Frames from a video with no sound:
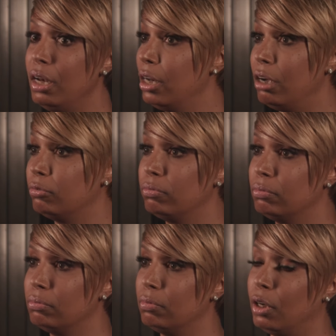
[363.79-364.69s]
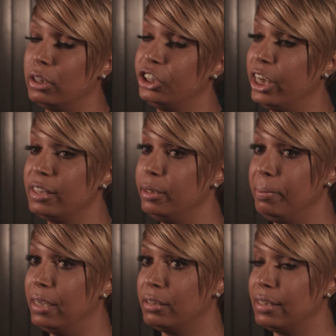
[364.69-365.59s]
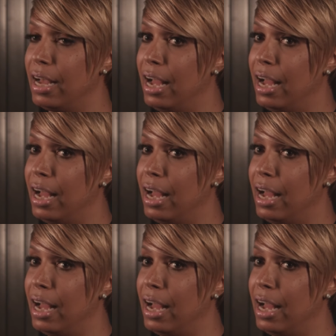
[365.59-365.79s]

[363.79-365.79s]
No, okay. On the Chelsea Piers,